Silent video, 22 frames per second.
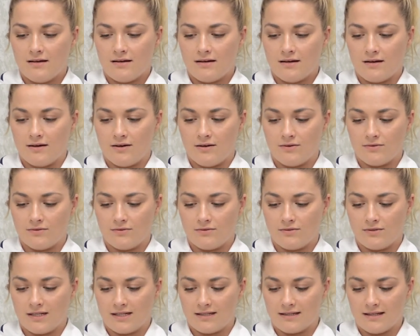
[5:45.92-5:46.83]

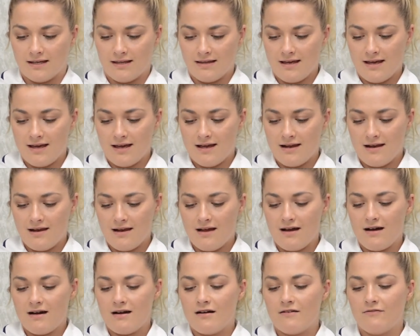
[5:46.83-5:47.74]
Holding that there,
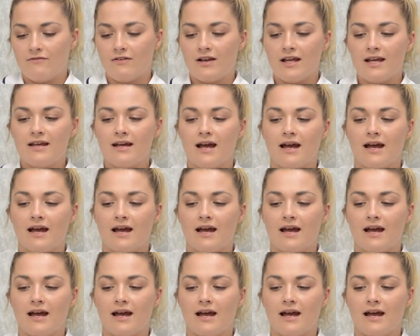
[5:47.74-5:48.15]
lovely.